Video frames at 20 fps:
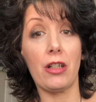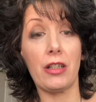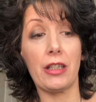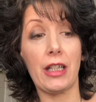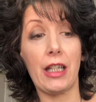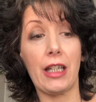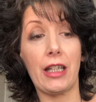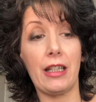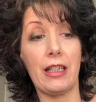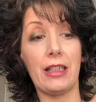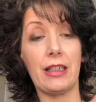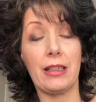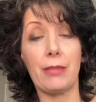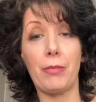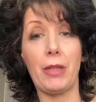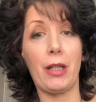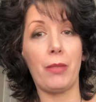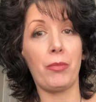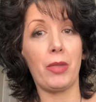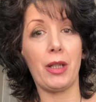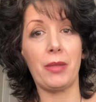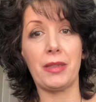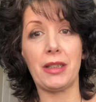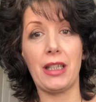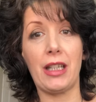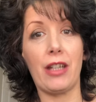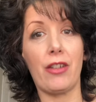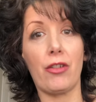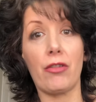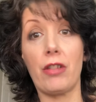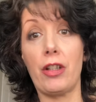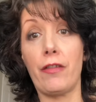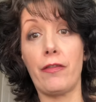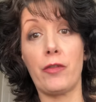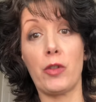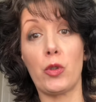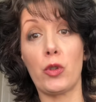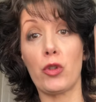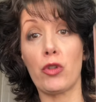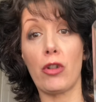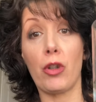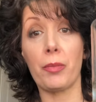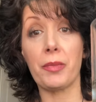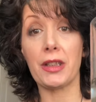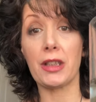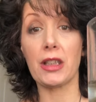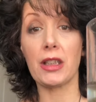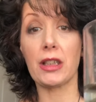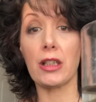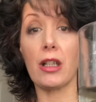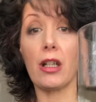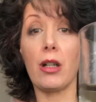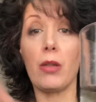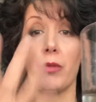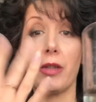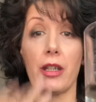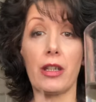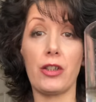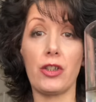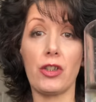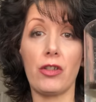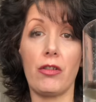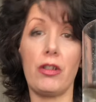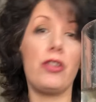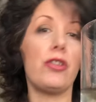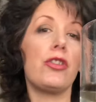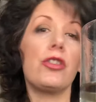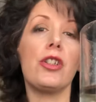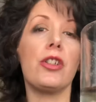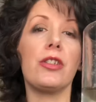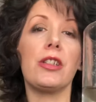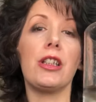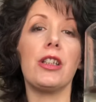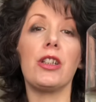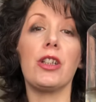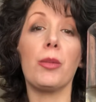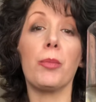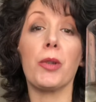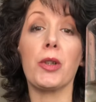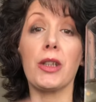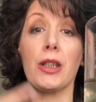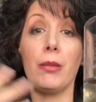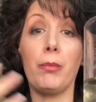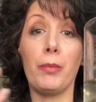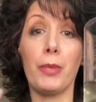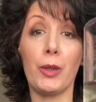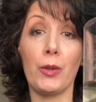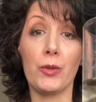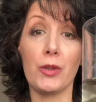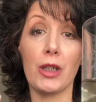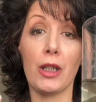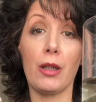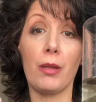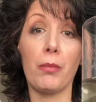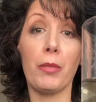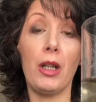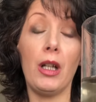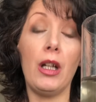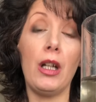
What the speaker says: taking this, perhaps take 3 or 4 drops to start with as you introduce it to your body and build up.